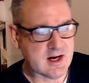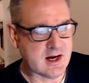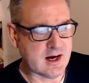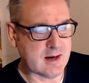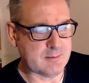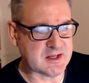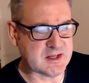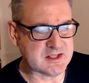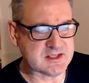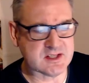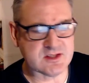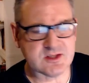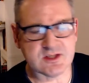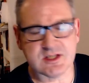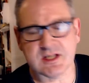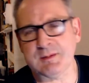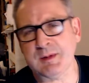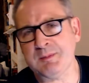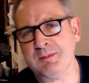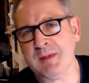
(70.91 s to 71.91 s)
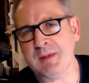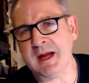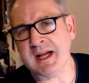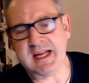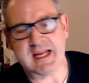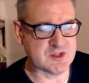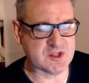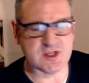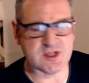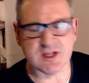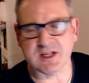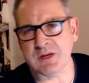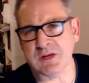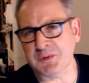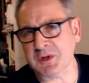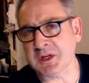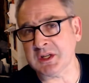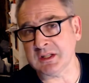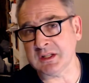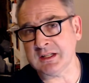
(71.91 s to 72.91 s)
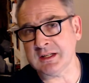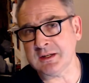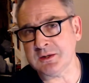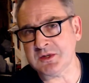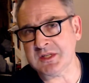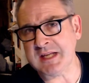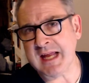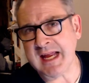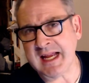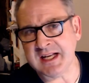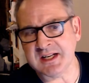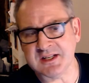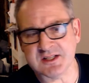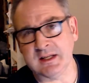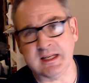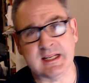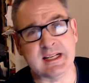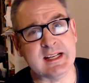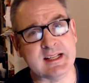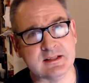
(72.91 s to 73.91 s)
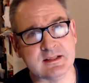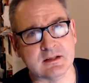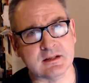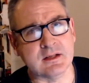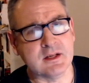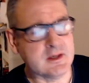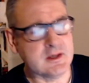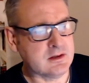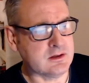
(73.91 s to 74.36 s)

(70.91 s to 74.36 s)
There doesn't seem to be many significant loose ends in either